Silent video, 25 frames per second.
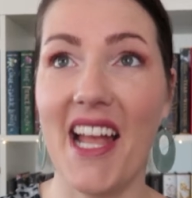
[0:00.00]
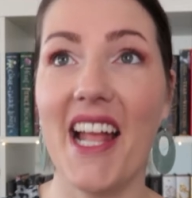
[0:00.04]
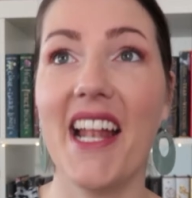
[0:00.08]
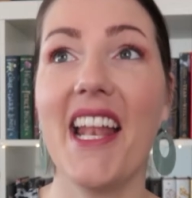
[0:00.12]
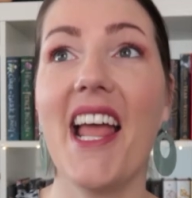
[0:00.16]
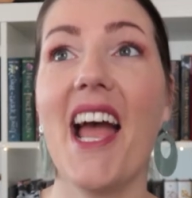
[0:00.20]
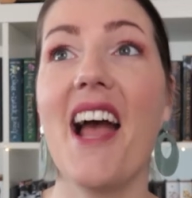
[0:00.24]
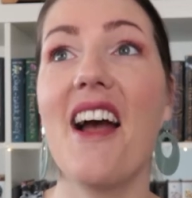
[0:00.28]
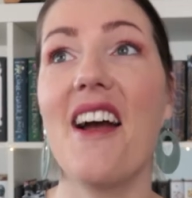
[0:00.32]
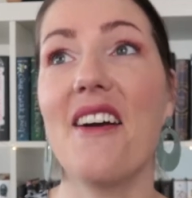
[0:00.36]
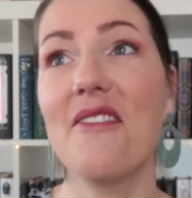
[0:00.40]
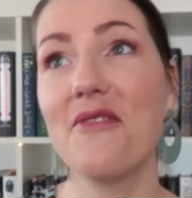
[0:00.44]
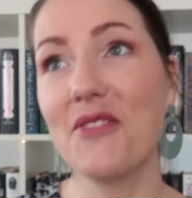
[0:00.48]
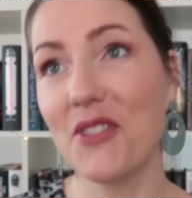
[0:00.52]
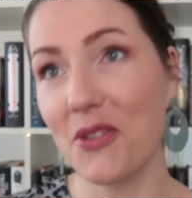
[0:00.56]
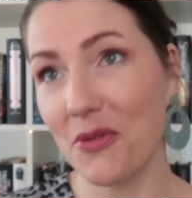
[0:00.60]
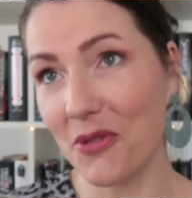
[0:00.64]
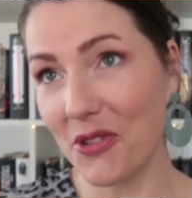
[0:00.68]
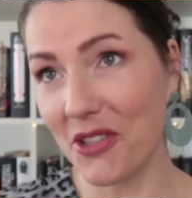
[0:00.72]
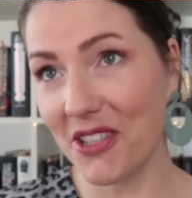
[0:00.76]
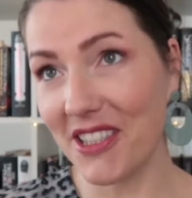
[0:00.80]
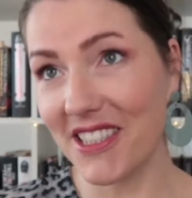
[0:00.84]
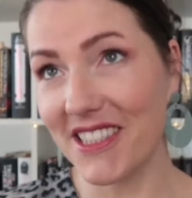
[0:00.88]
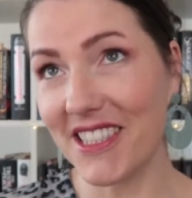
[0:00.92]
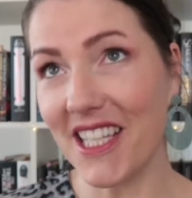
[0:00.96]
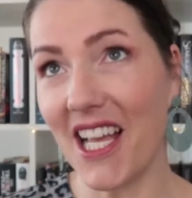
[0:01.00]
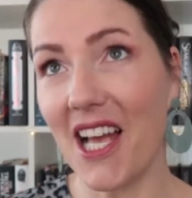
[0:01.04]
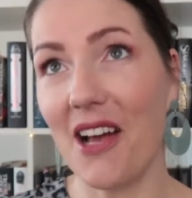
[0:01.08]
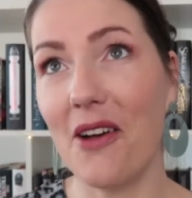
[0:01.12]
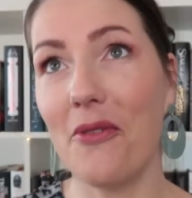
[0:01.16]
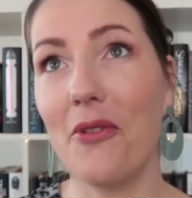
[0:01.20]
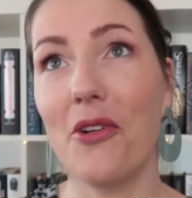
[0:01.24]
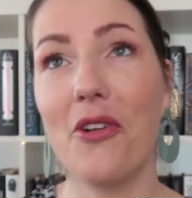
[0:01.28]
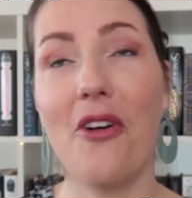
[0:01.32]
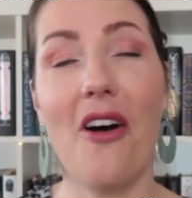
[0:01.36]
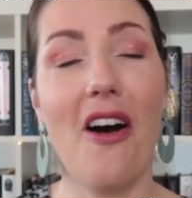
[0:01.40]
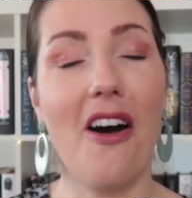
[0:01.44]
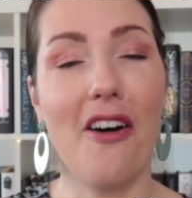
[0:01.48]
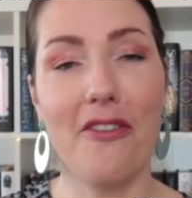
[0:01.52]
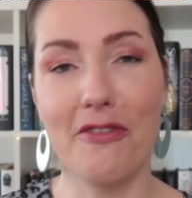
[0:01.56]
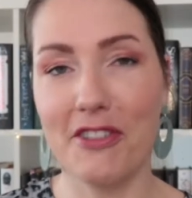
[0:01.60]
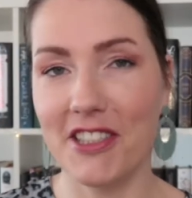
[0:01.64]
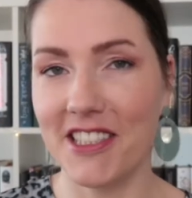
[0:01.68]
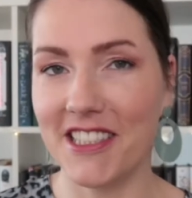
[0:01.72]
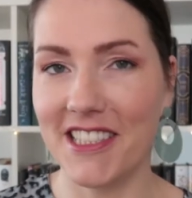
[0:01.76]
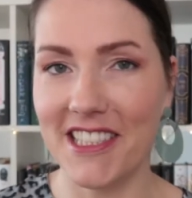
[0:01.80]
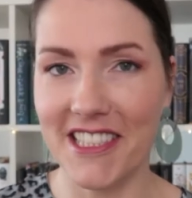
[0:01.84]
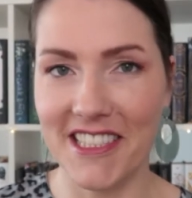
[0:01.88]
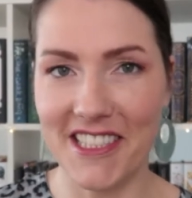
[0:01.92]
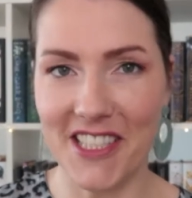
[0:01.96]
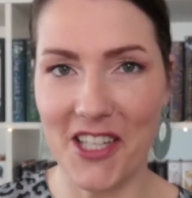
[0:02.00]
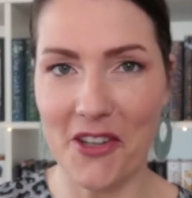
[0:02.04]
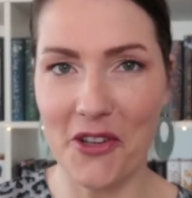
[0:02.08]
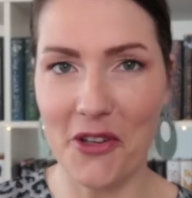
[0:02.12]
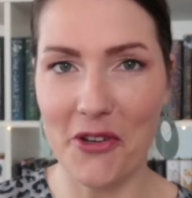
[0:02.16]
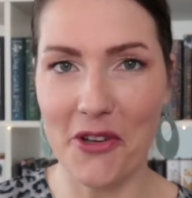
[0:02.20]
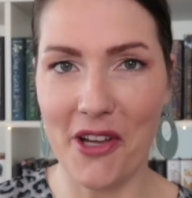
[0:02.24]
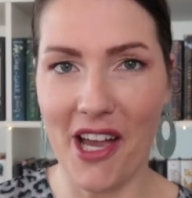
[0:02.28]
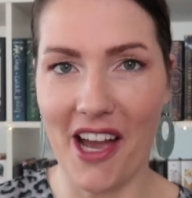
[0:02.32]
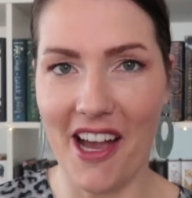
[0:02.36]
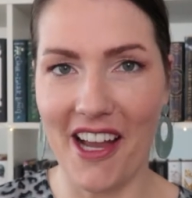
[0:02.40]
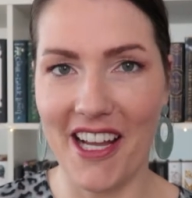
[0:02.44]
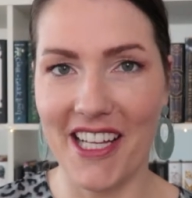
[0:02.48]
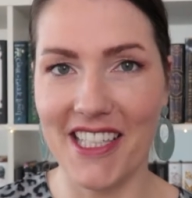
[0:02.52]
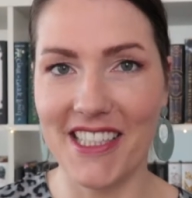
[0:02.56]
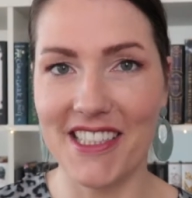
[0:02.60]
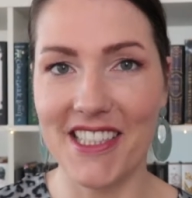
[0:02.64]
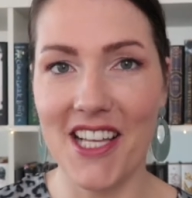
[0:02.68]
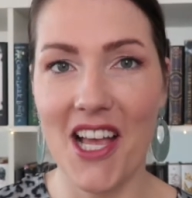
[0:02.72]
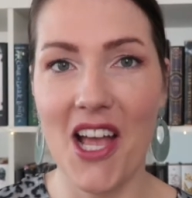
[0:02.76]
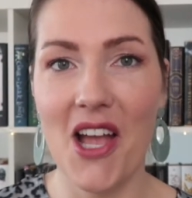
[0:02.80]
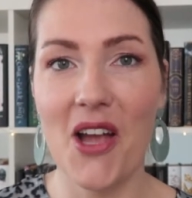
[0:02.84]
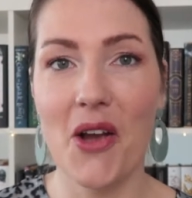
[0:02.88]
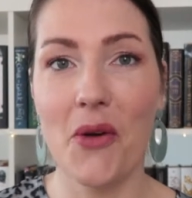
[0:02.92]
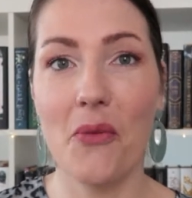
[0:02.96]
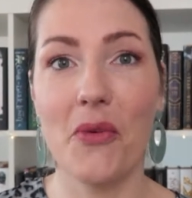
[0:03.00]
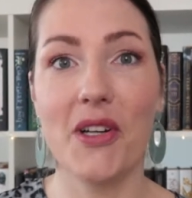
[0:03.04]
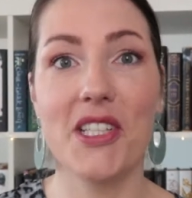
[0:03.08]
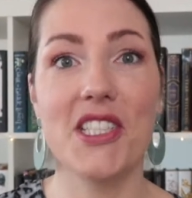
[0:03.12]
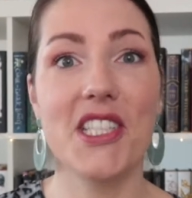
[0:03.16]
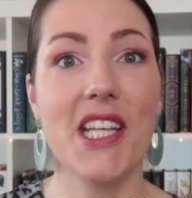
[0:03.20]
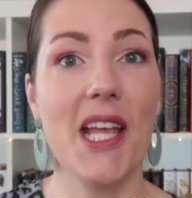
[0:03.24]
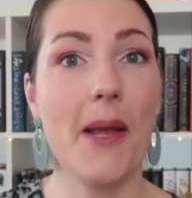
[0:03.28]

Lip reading: And afterwards, I will obviously tell you guys which,